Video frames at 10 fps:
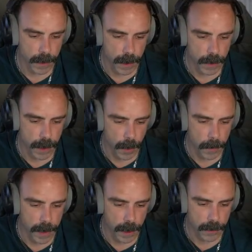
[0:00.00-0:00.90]
and then our
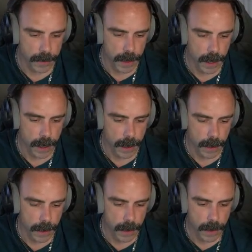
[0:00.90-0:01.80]
PLC,
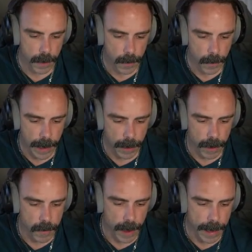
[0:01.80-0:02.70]
battery
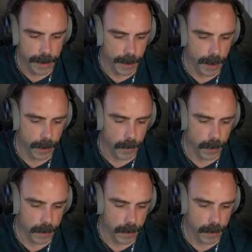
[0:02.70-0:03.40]
backup.